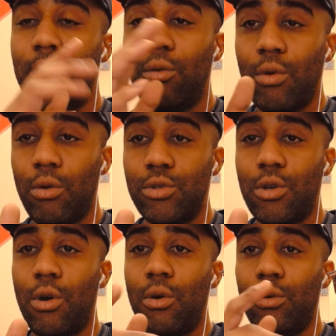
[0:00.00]
the rose
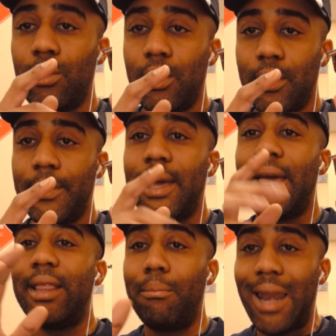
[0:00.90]
gold,
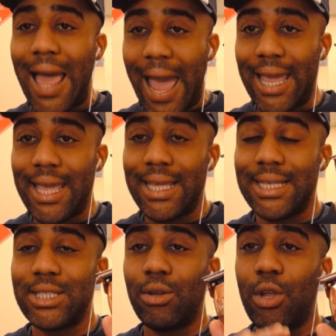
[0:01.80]
and the black.
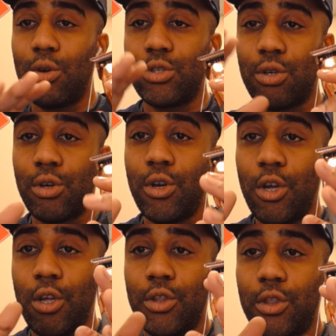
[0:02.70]
So those are
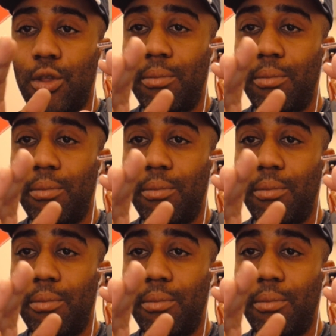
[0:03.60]
the